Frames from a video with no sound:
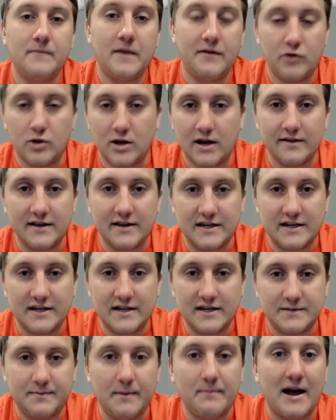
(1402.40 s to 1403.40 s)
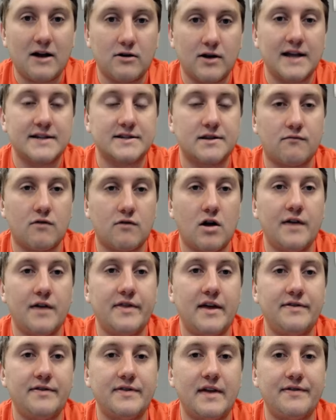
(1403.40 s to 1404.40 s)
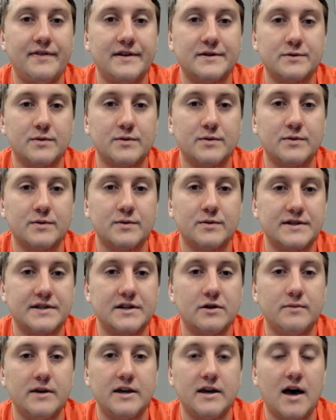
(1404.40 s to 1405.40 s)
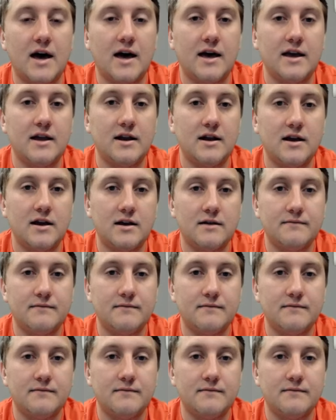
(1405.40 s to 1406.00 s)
If you can at least be better against the run, then this would still be, a